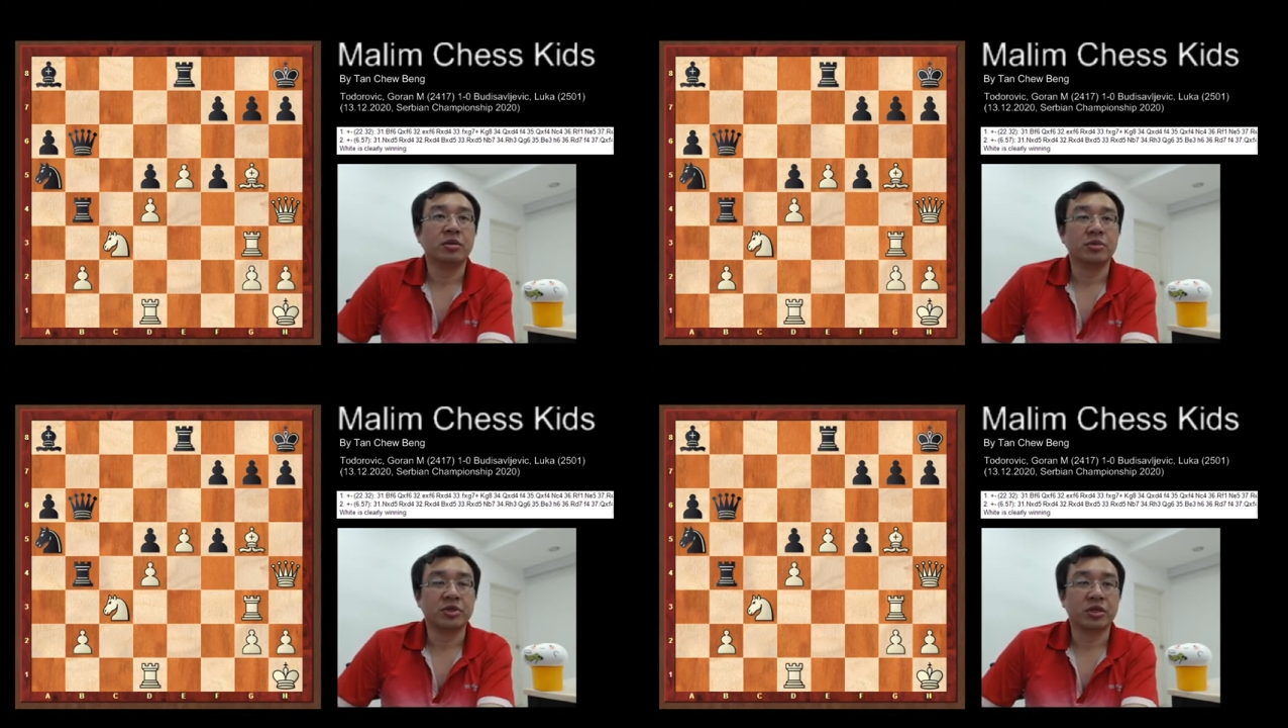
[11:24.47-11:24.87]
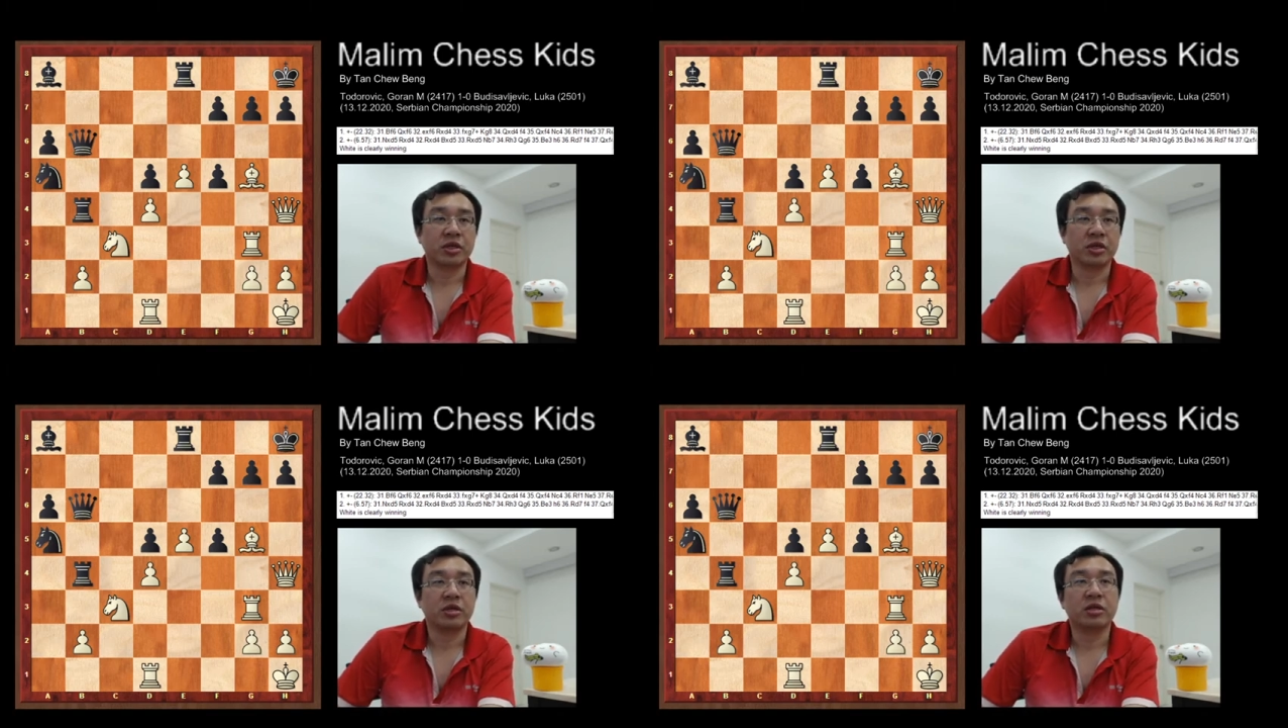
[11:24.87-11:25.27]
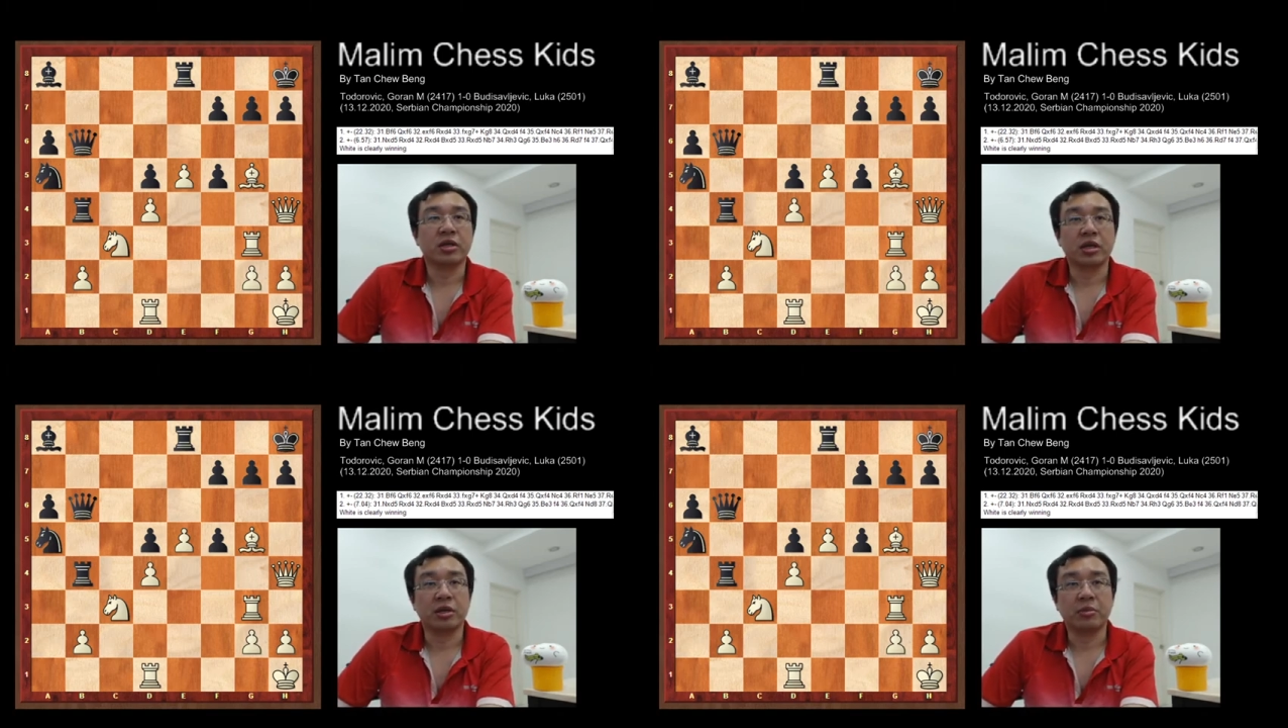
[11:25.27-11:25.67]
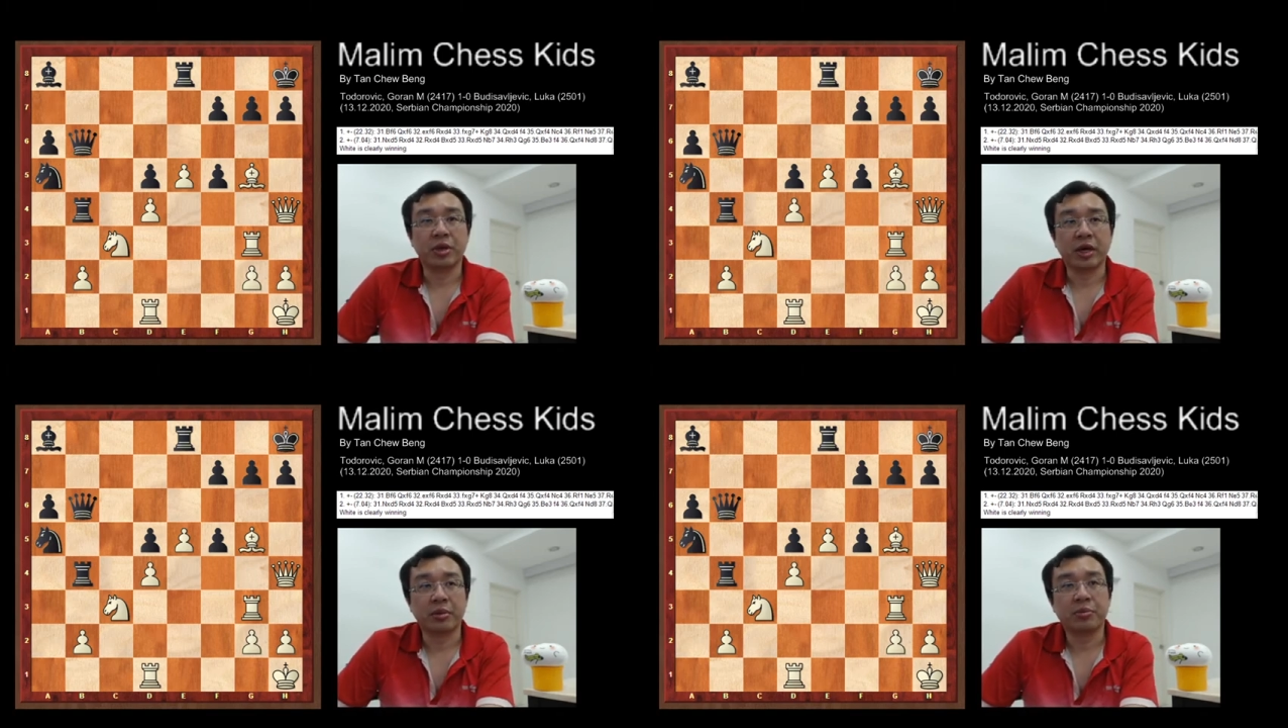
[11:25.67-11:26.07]
mistake that the
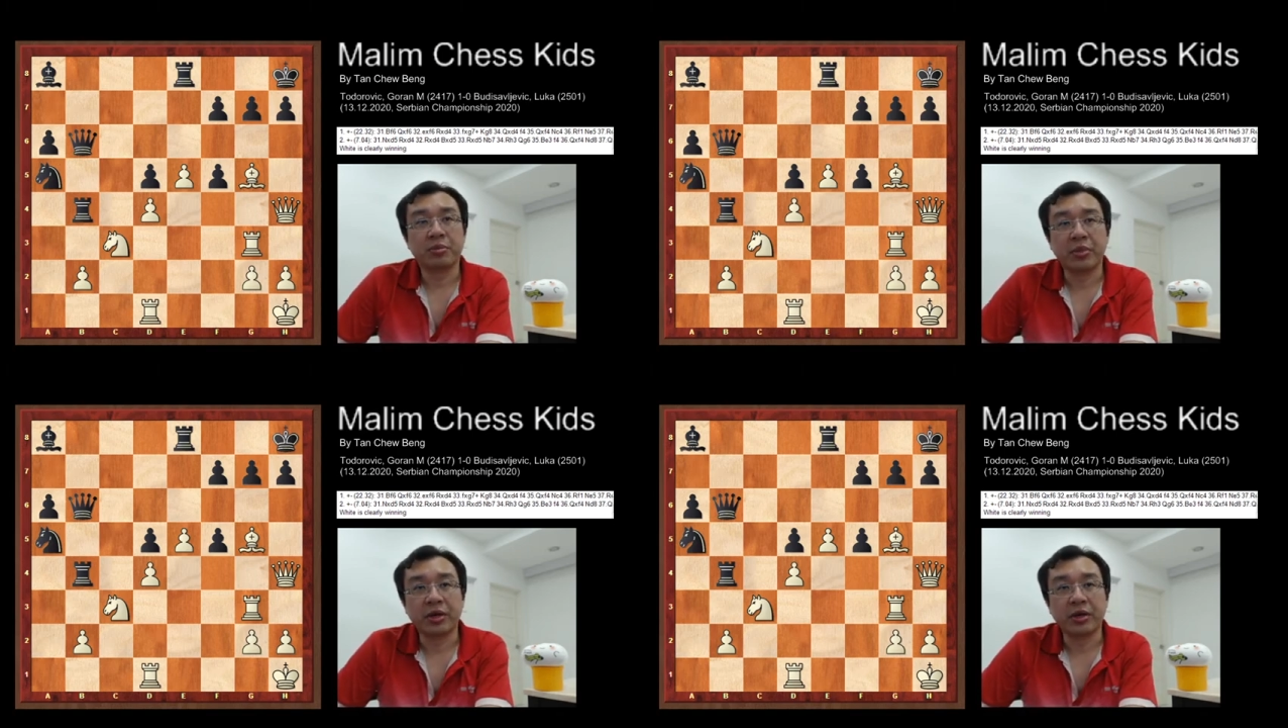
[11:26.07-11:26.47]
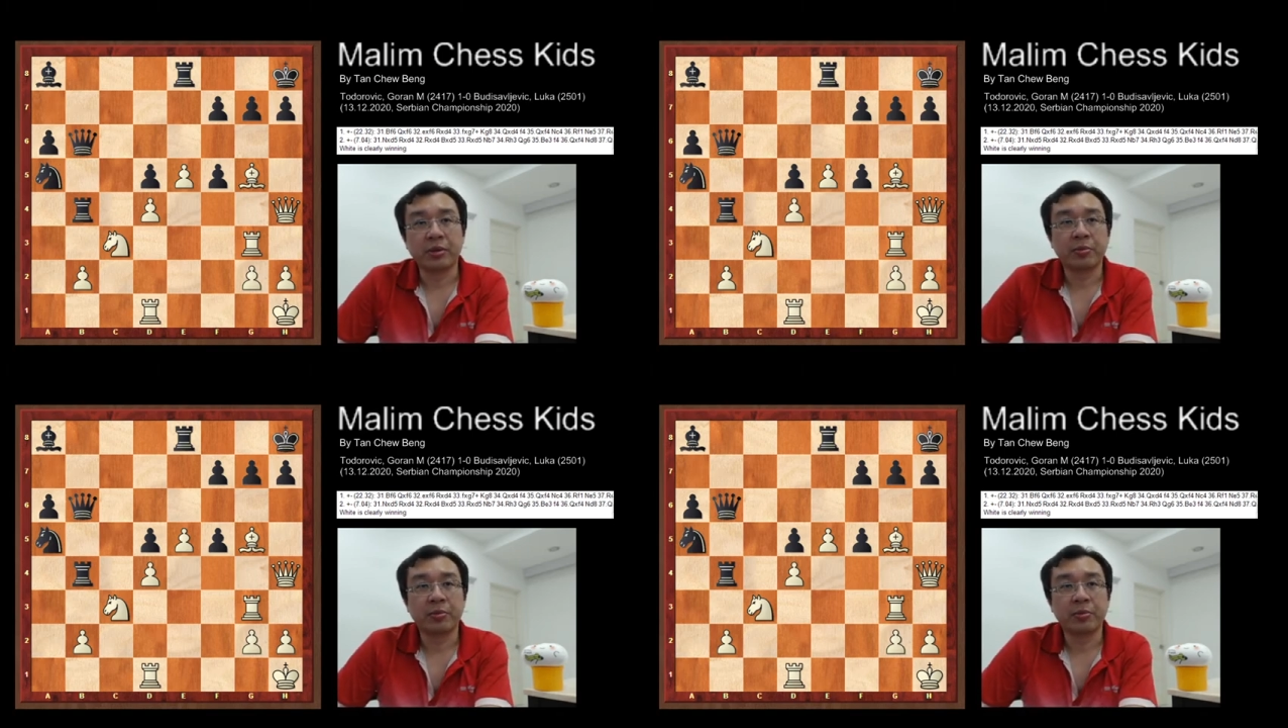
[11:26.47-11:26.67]
black played,